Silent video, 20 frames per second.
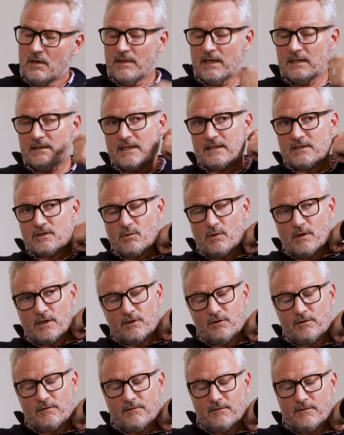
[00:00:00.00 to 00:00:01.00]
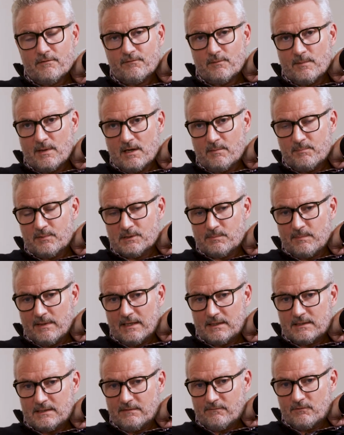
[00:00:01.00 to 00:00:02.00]
That's quite good from our
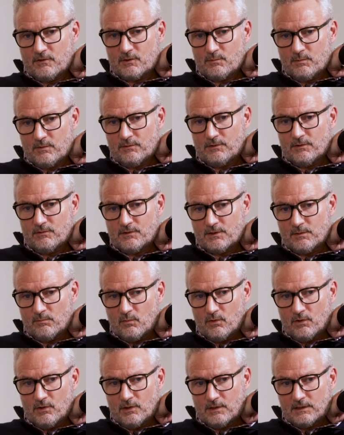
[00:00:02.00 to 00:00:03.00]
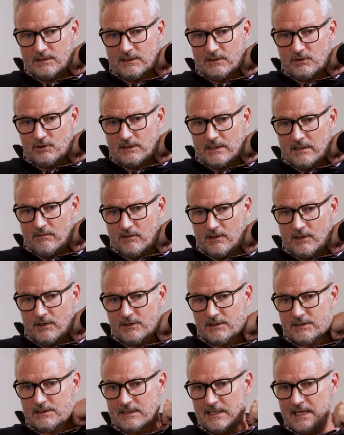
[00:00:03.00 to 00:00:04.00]
perspective, because we'll do some work this year on
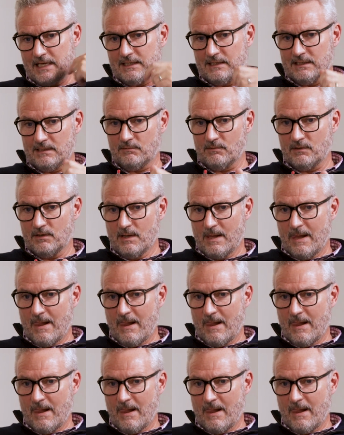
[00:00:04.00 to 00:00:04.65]
understanding